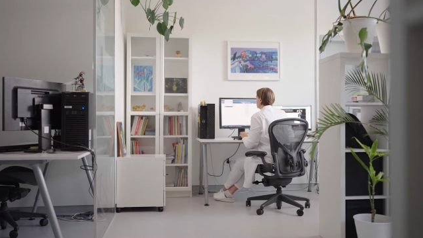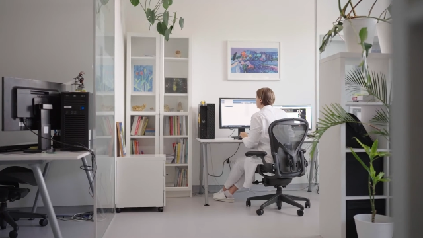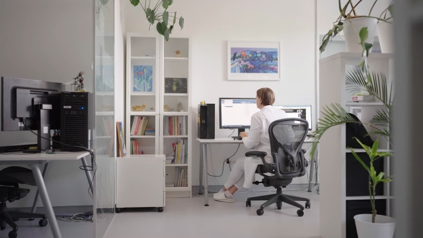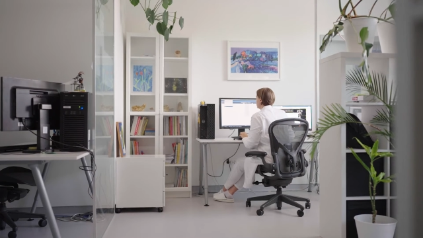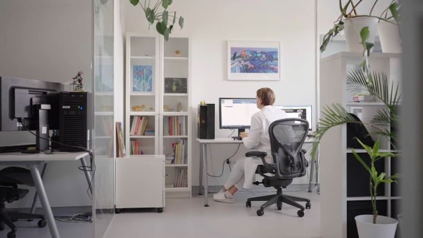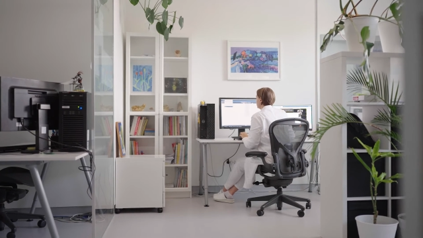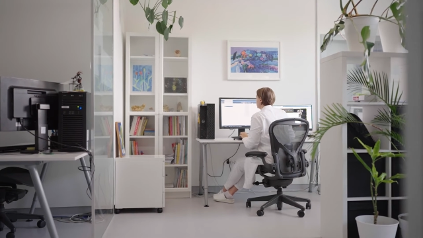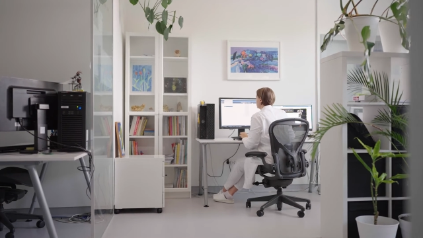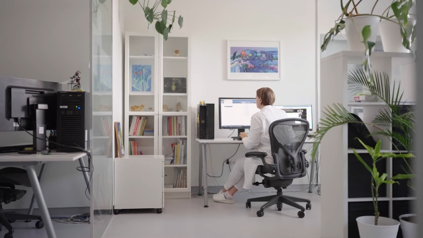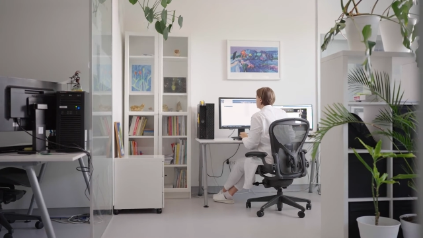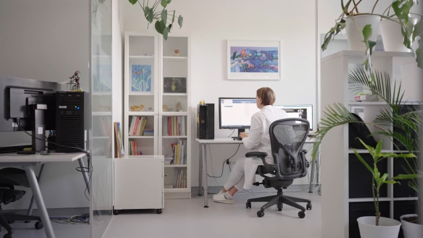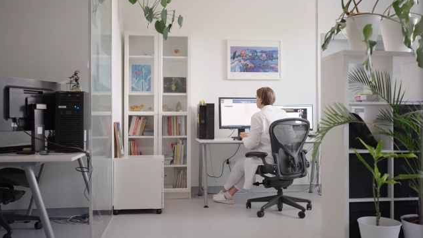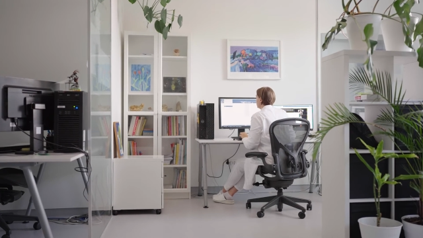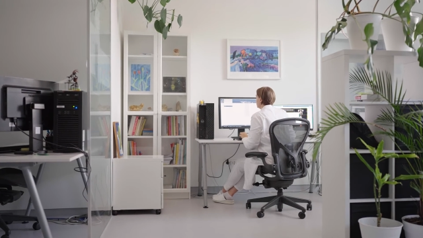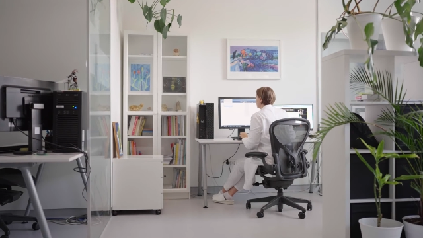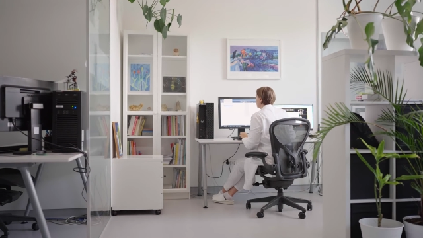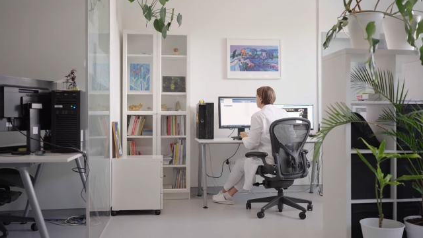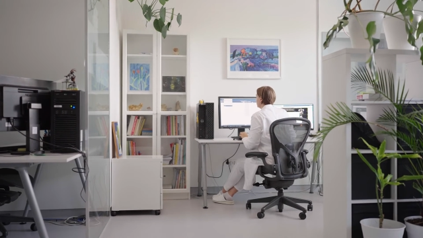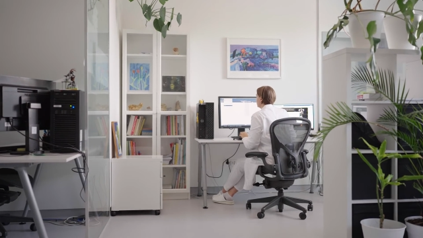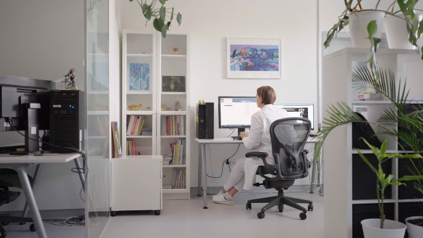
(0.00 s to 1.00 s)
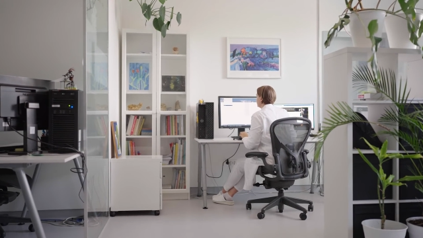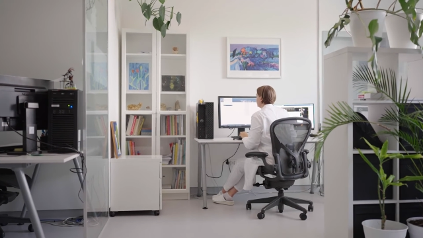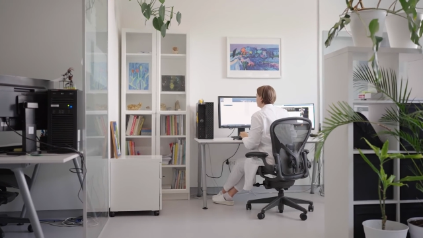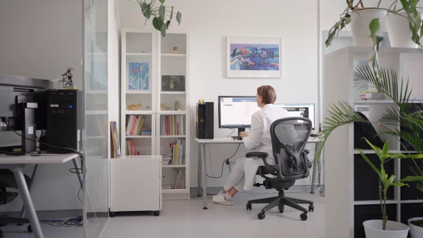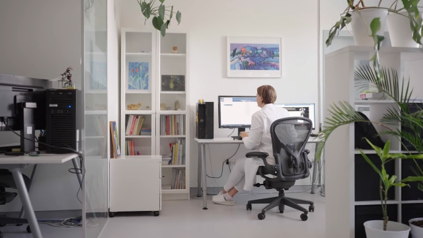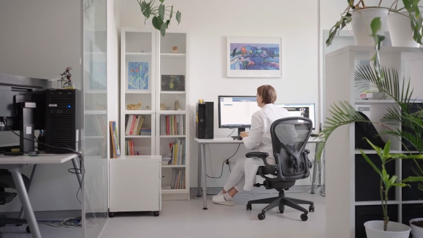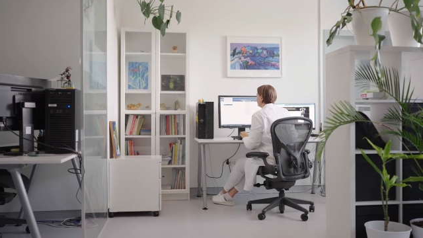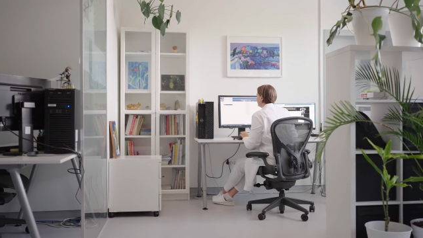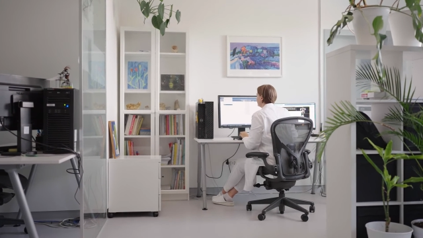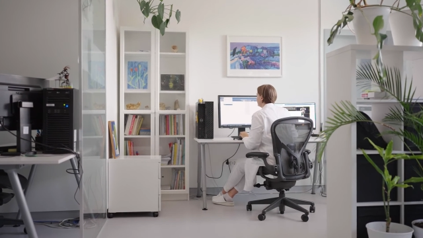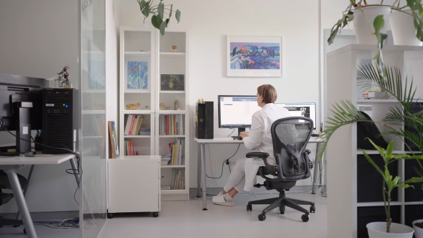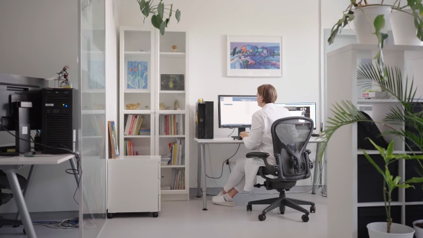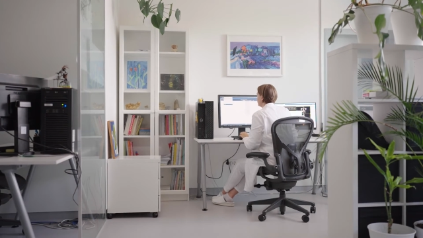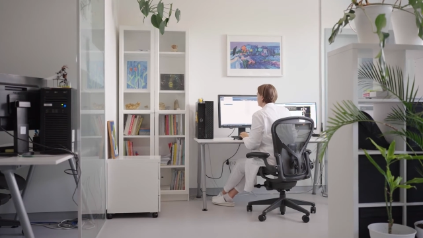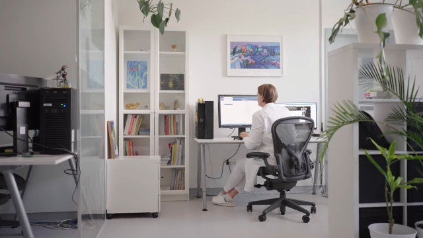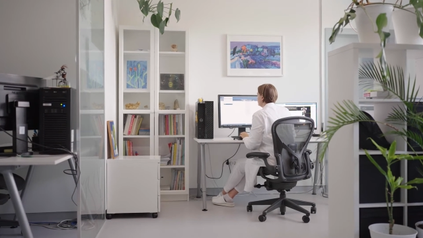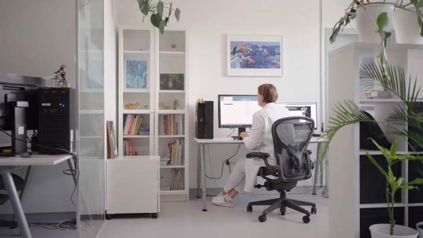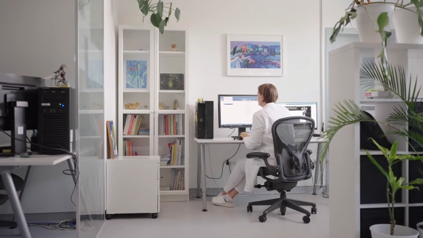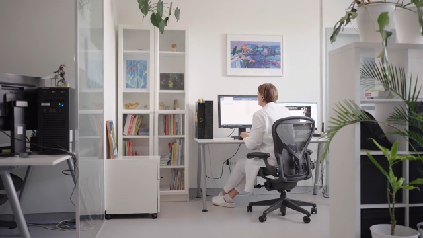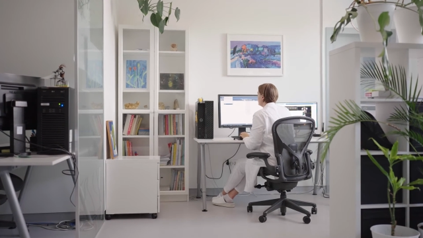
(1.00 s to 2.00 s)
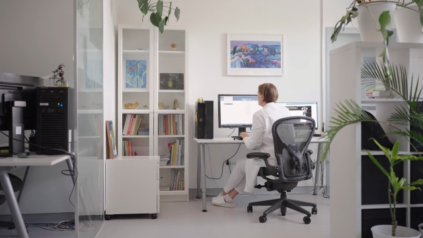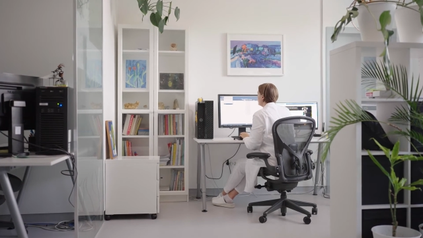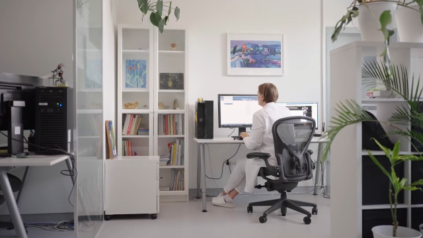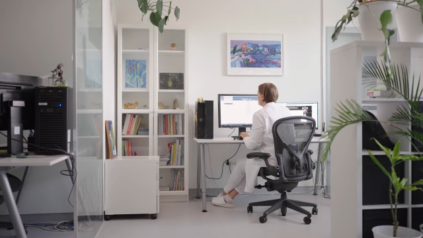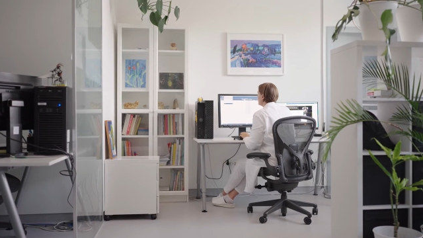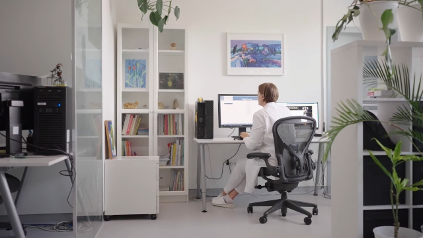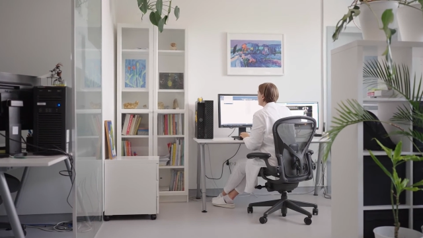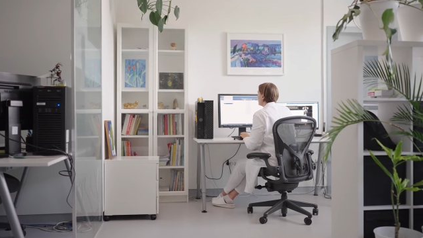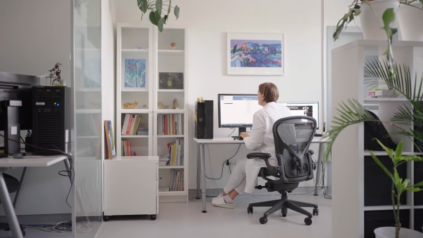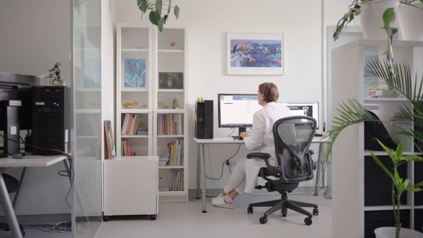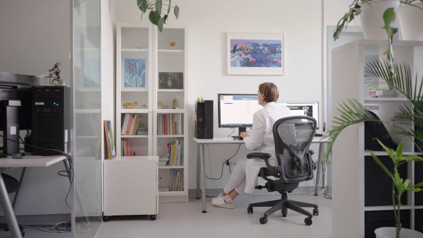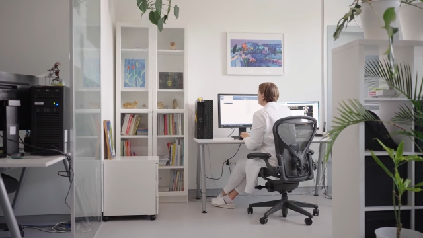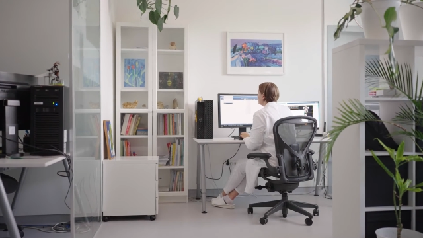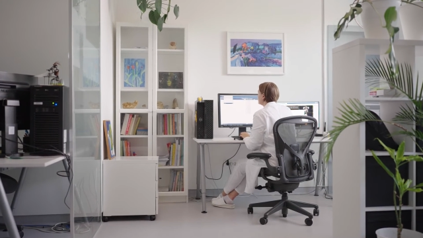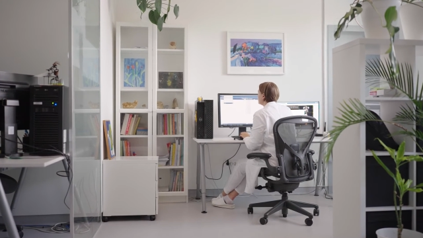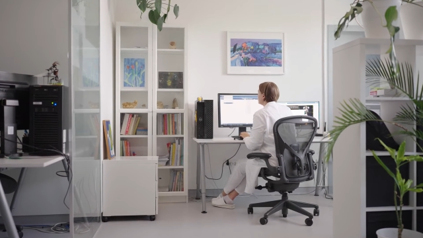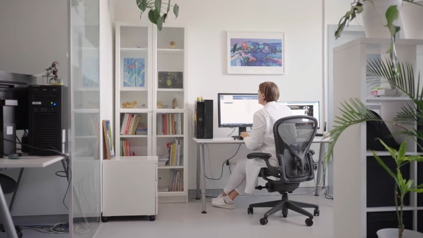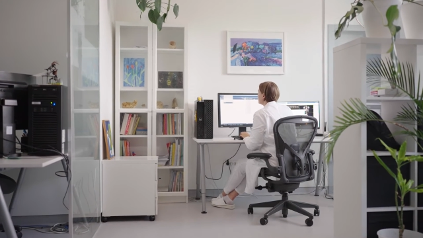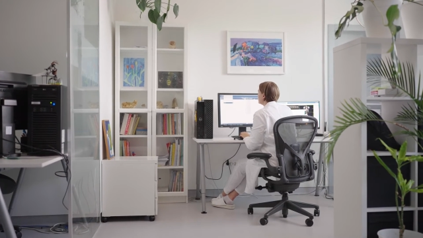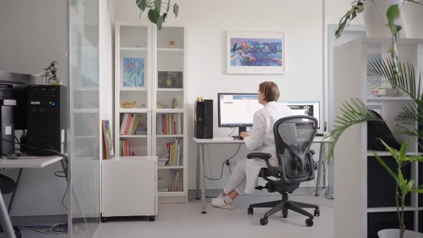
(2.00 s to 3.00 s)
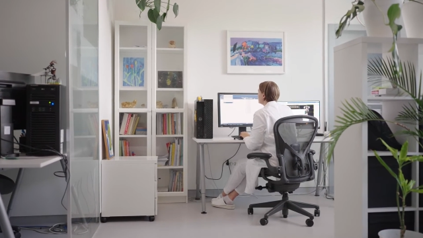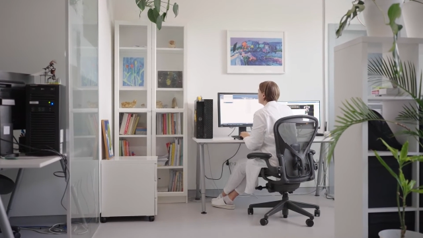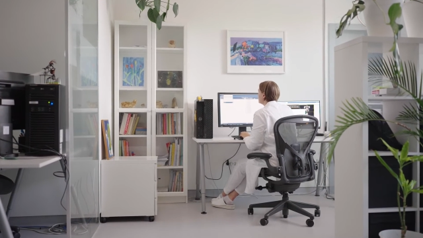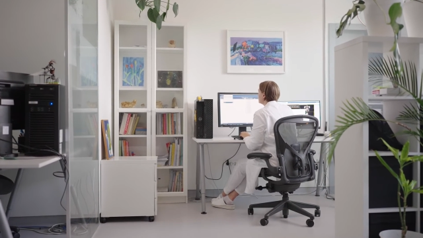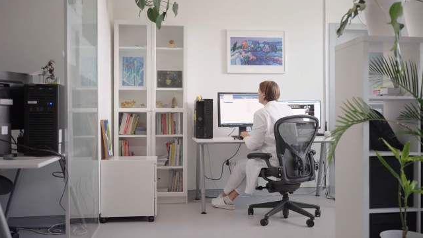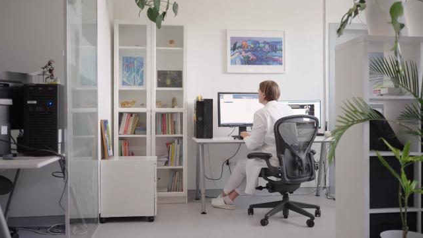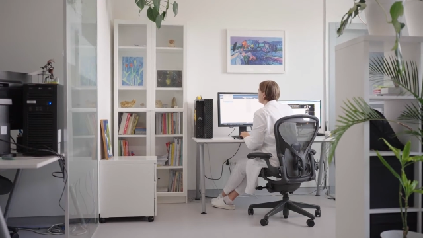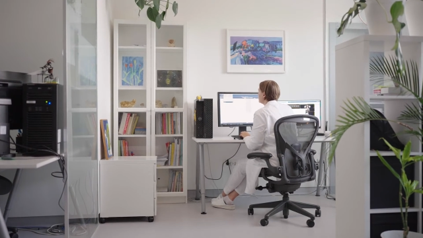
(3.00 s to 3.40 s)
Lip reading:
(no speaker visible)